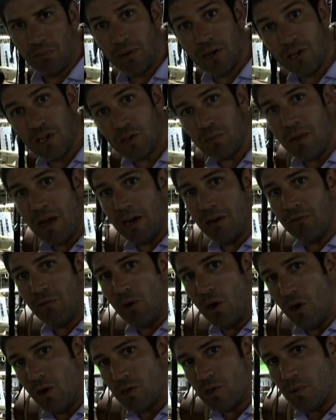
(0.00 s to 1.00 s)
A bridge is made of
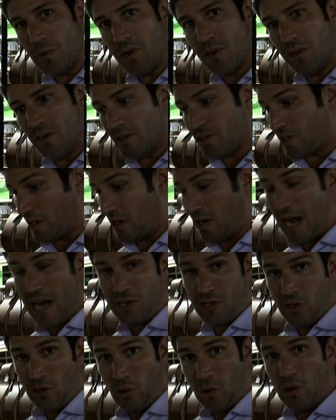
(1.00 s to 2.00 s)
rosewood, and it's going to
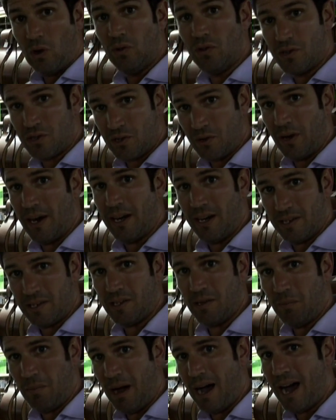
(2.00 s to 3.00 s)
actually hold the strings and the